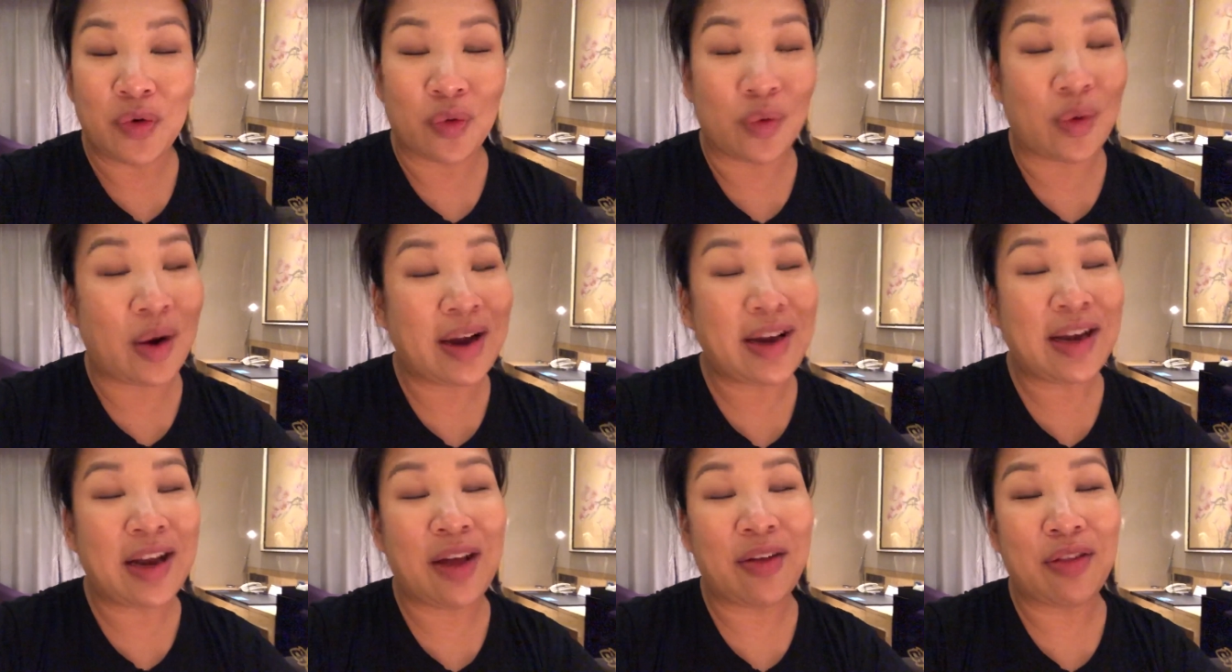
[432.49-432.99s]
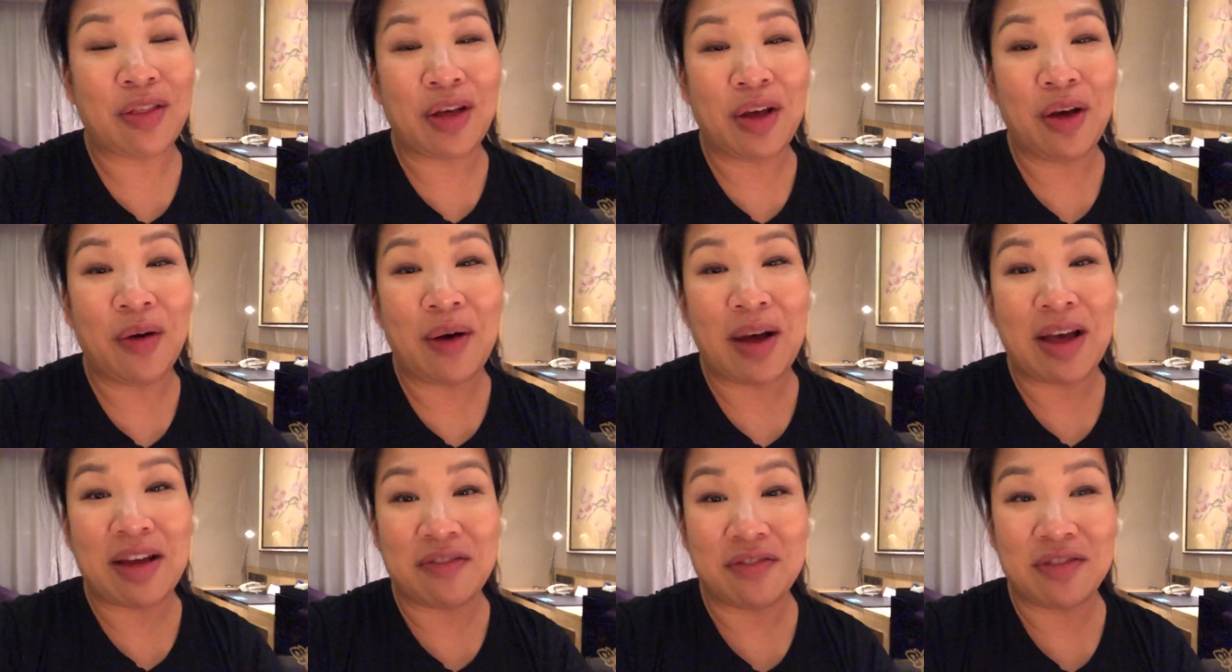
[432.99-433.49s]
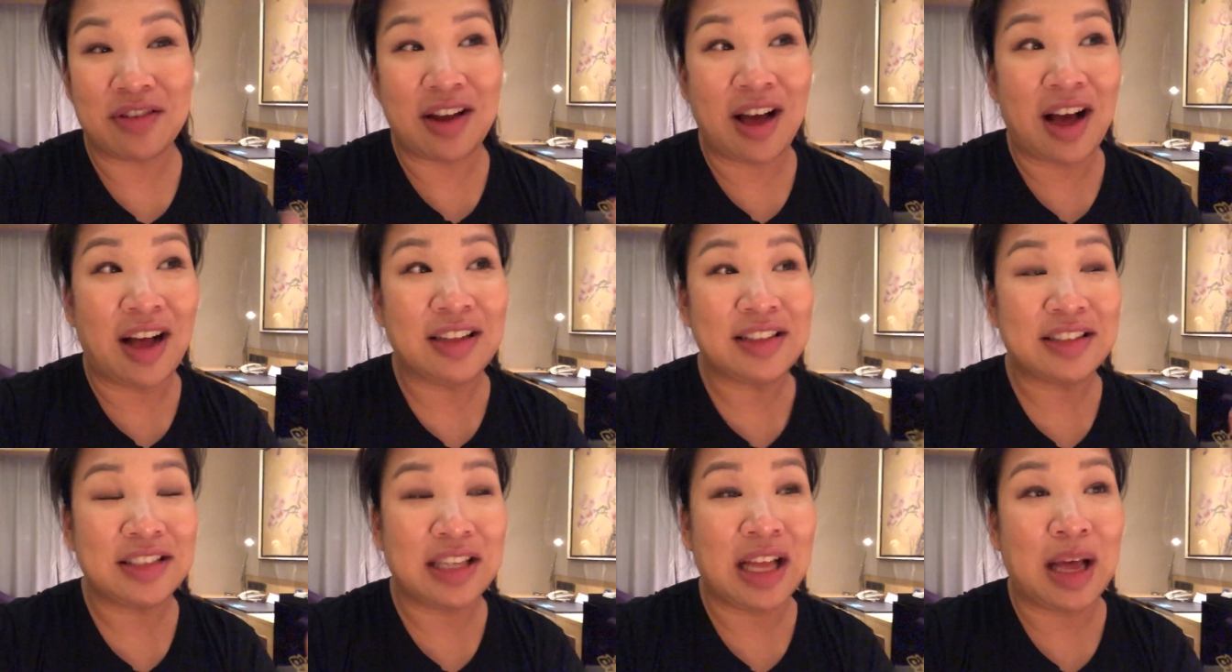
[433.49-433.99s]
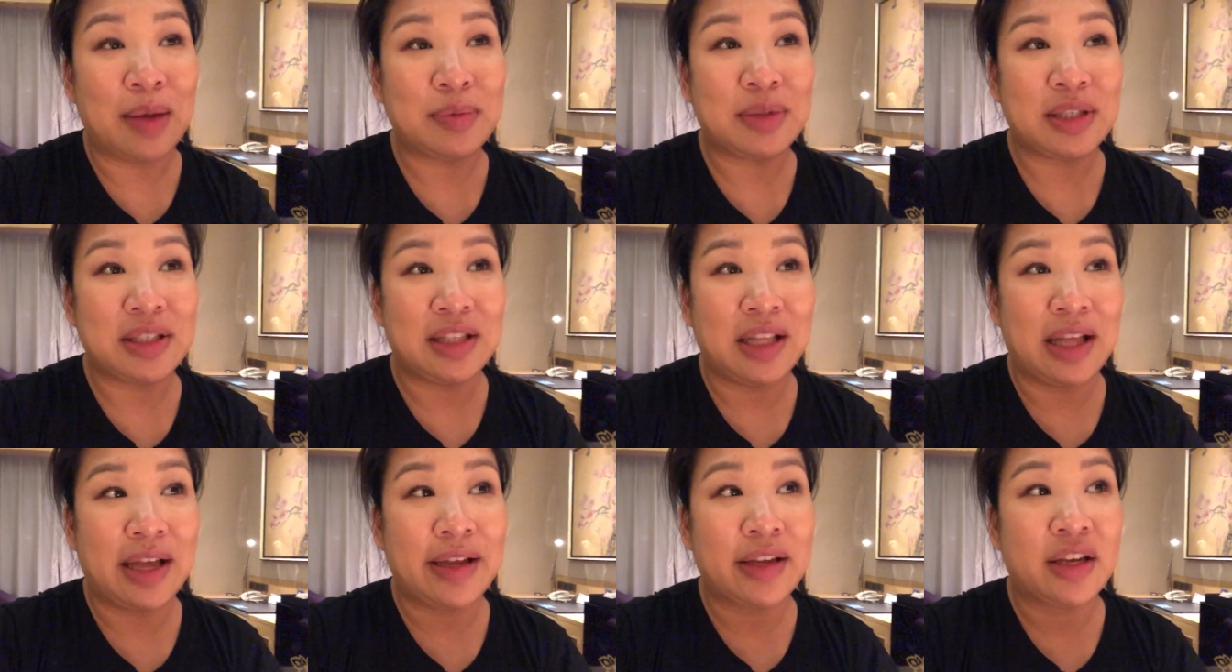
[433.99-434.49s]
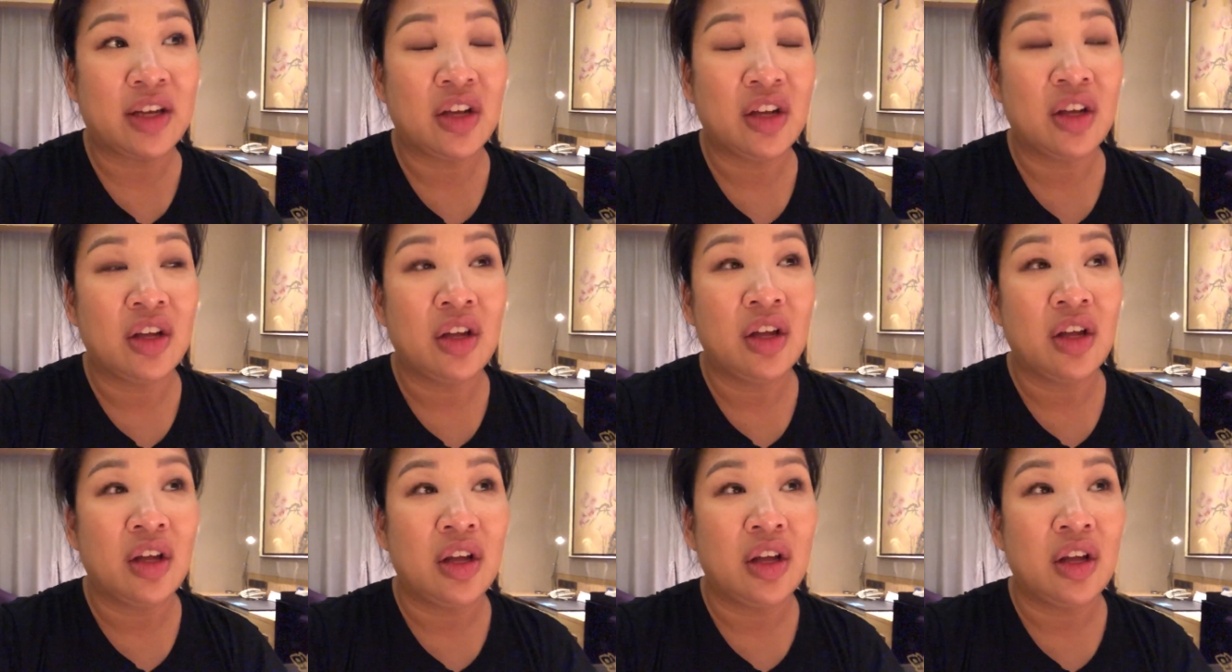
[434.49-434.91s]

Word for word: Right now though, I have not slept in like